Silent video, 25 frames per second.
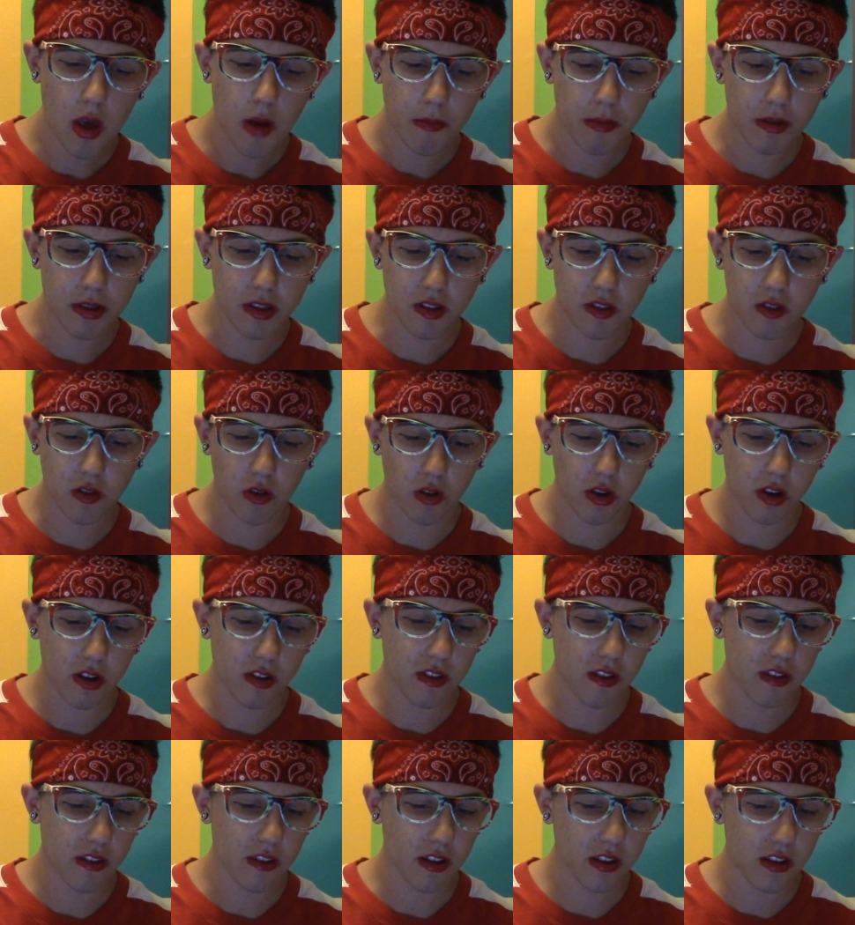But the story
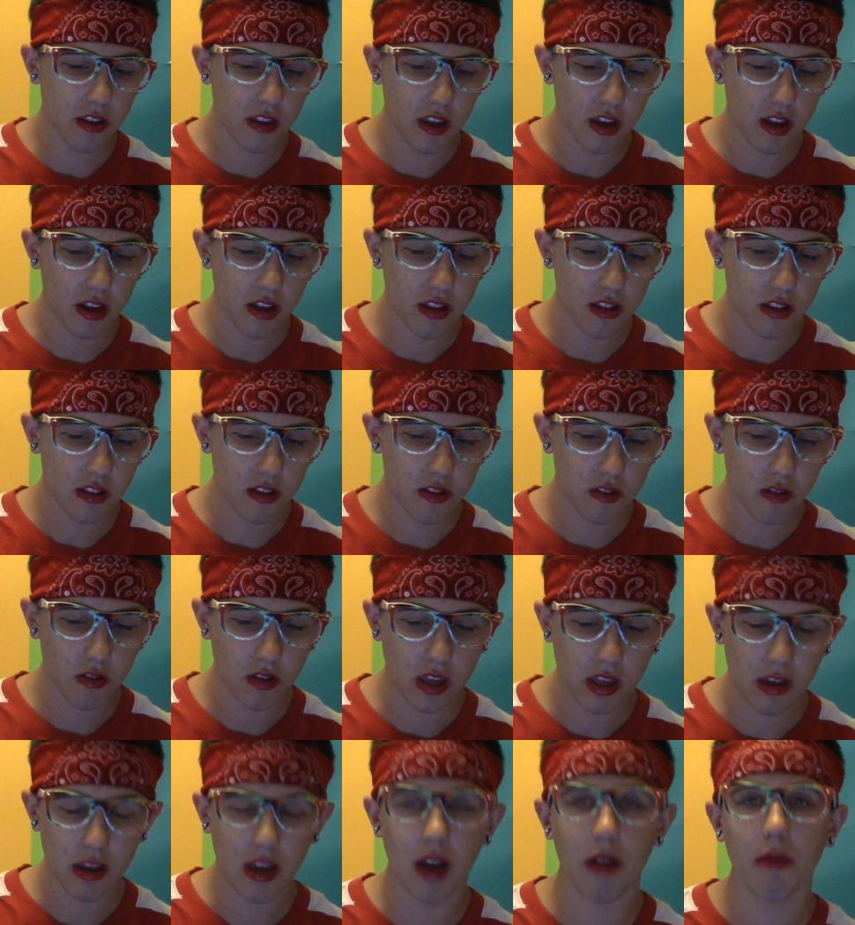isn't done yet, so
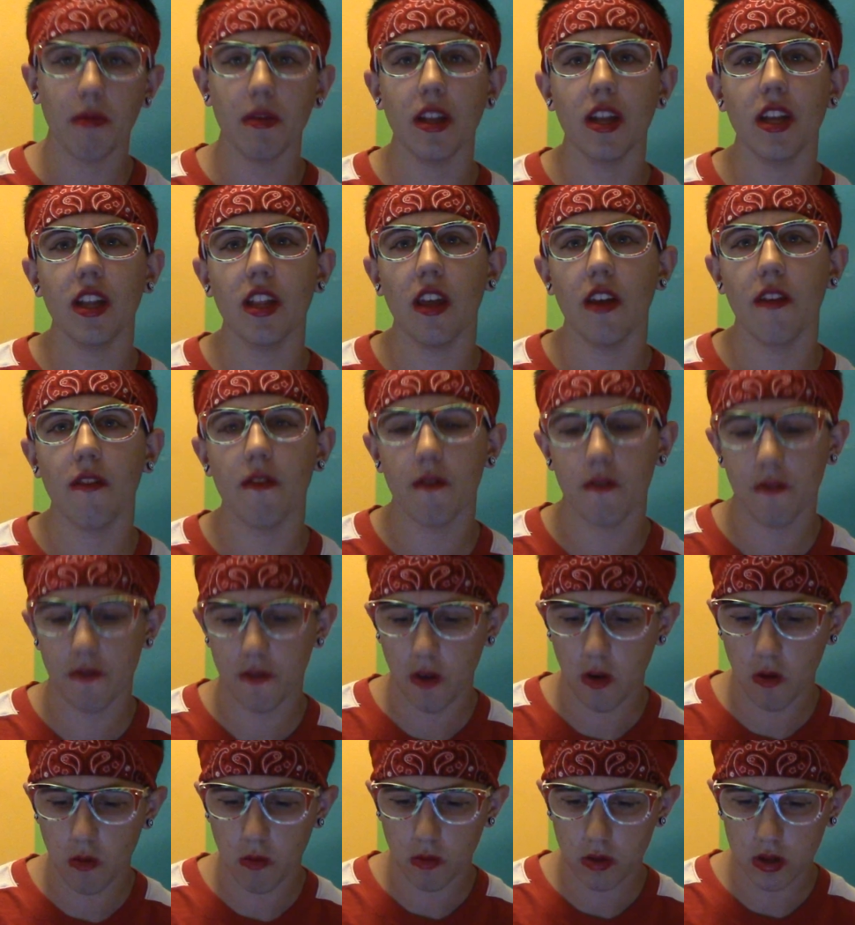keep commenting and
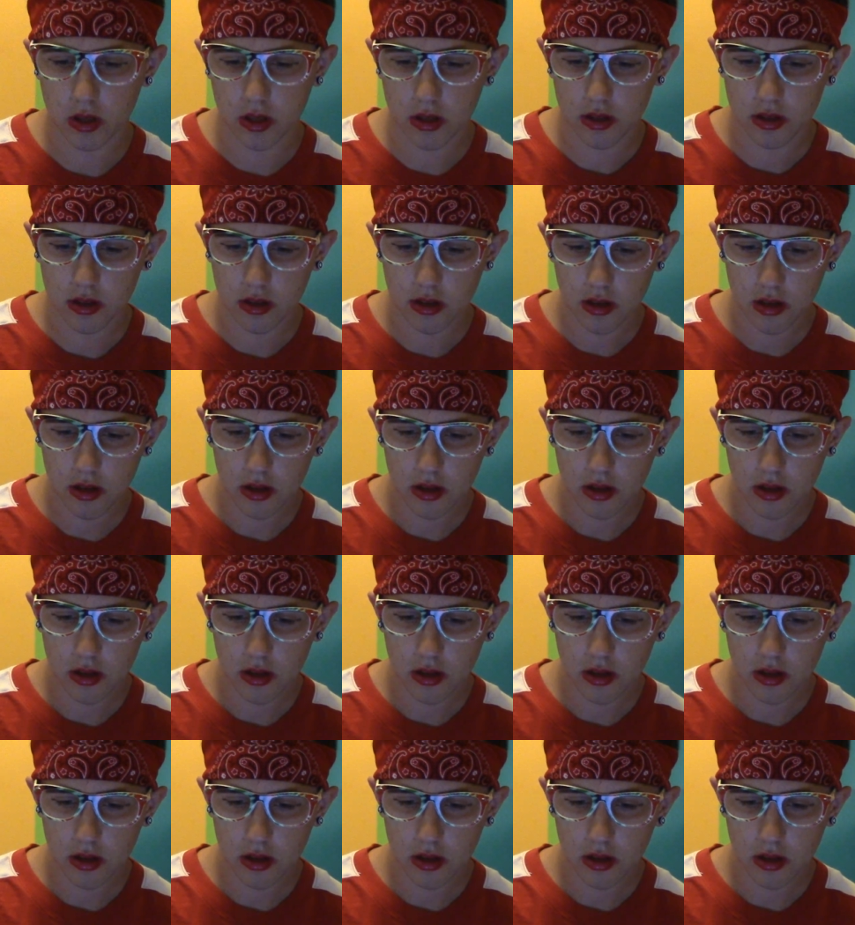vote.